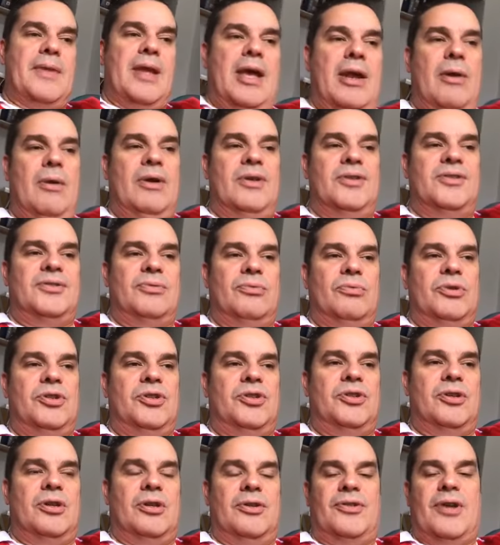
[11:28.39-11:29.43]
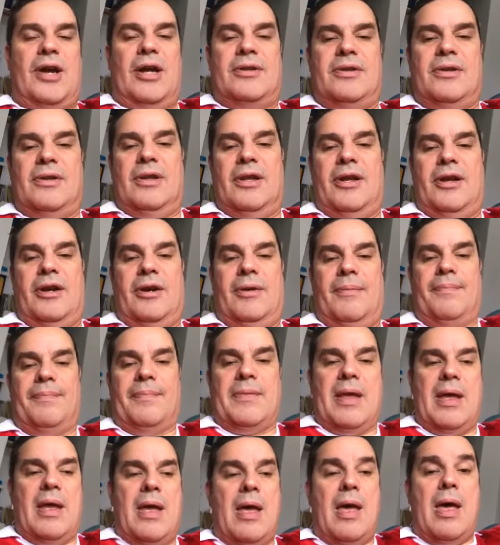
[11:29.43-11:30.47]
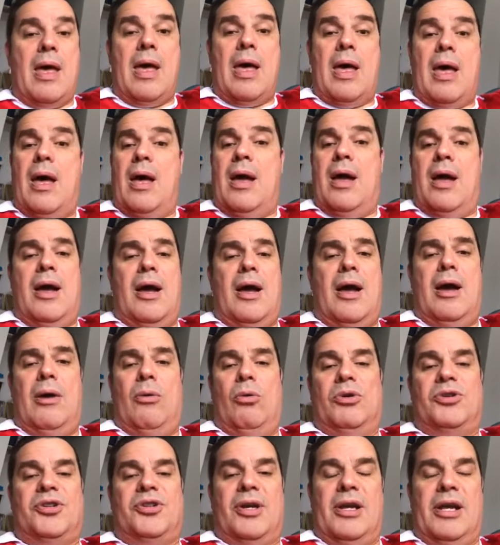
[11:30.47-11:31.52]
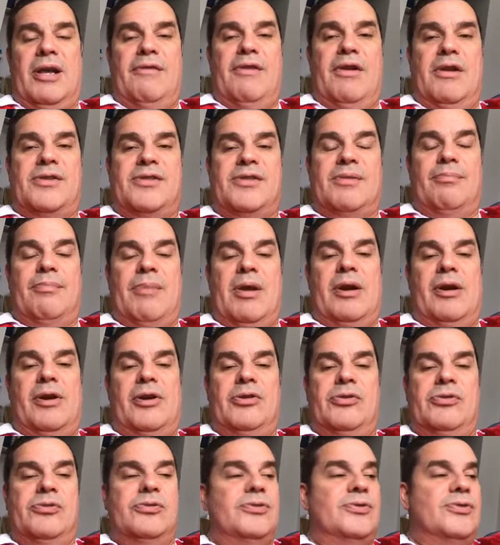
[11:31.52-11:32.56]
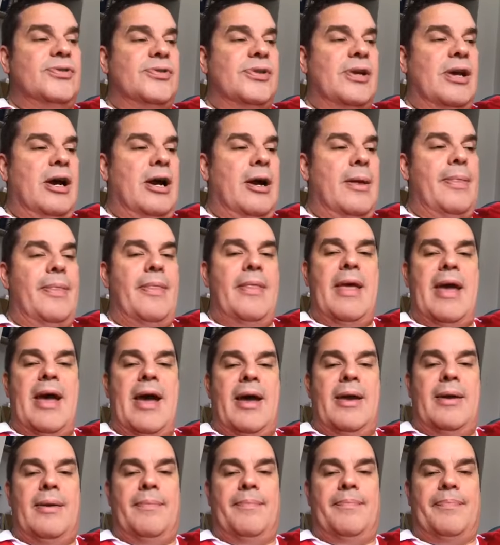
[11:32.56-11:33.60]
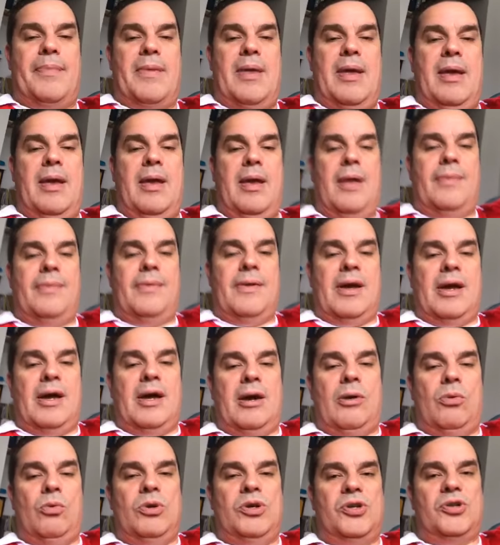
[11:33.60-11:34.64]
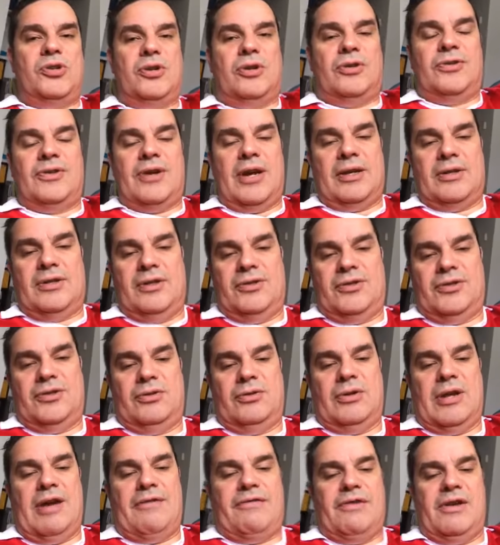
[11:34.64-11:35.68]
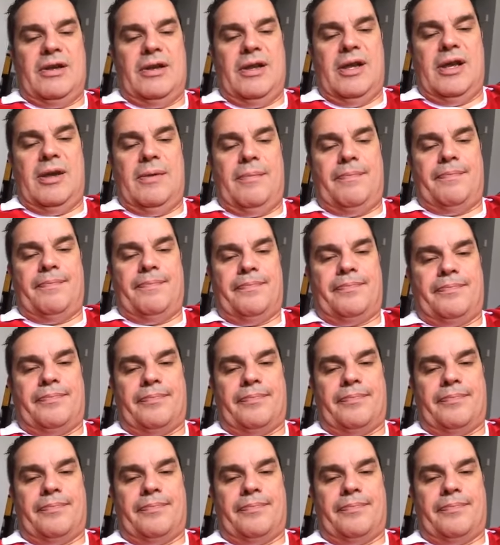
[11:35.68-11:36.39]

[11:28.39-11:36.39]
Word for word: Anyways, we shall talk to you later. I uh, wish I could give you some better news on that, and uh, we shall talk to you soon. Have a good day.